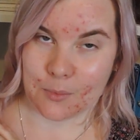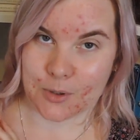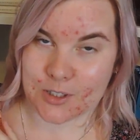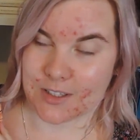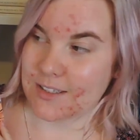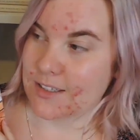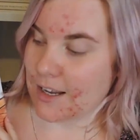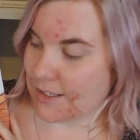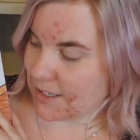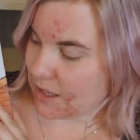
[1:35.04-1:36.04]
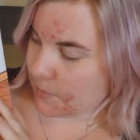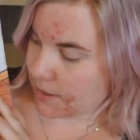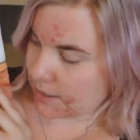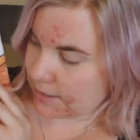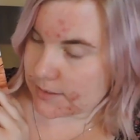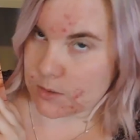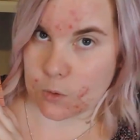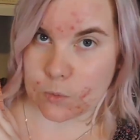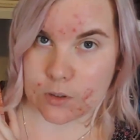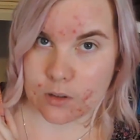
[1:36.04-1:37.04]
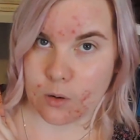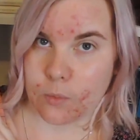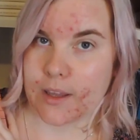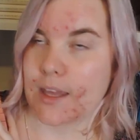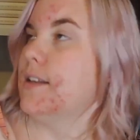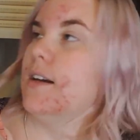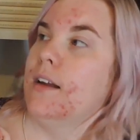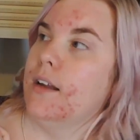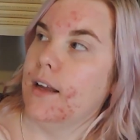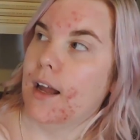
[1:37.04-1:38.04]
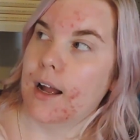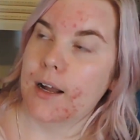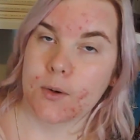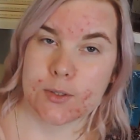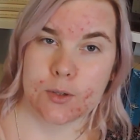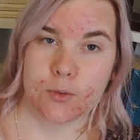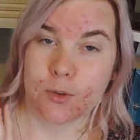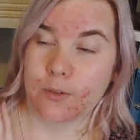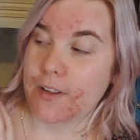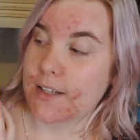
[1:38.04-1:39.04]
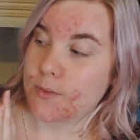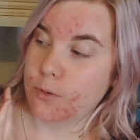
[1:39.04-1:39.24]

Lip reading: which are this size. The other one is called The Long Weekender, also 4 Flats.